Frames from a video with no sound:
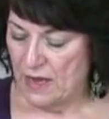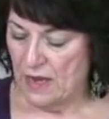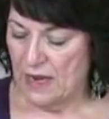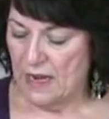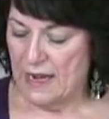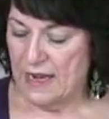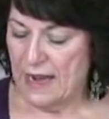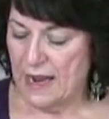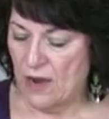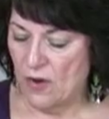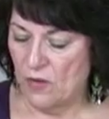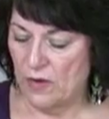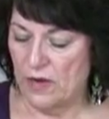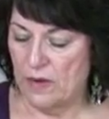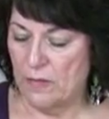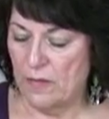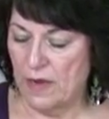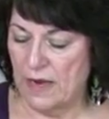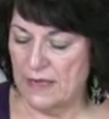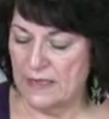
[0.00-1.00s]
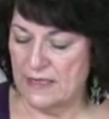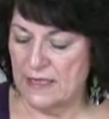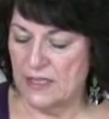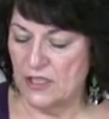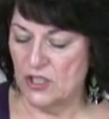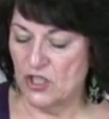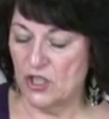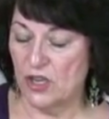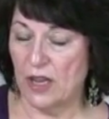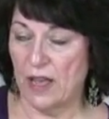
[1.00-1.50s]
And now in my
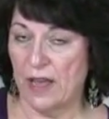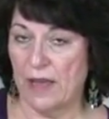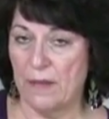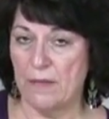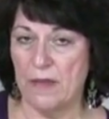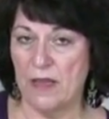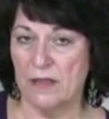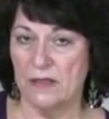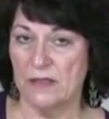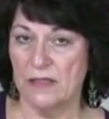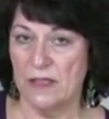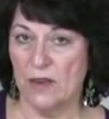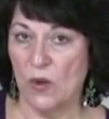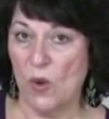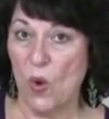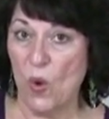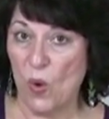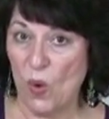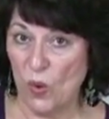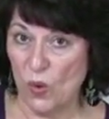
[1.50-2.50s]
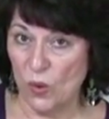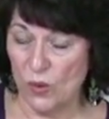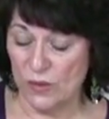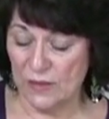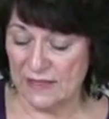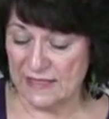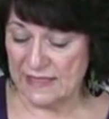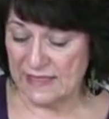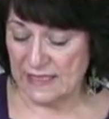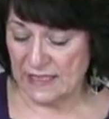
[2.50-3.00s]
dish, I melted a whole
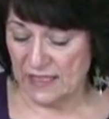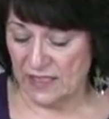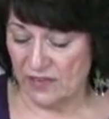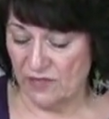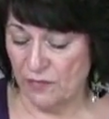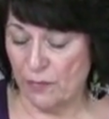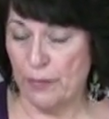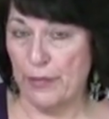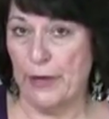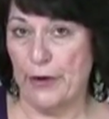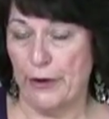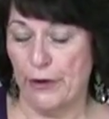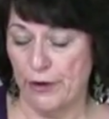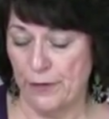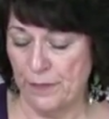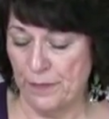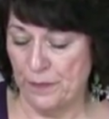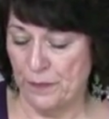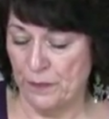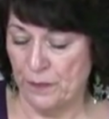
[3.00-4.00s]
stick of butter.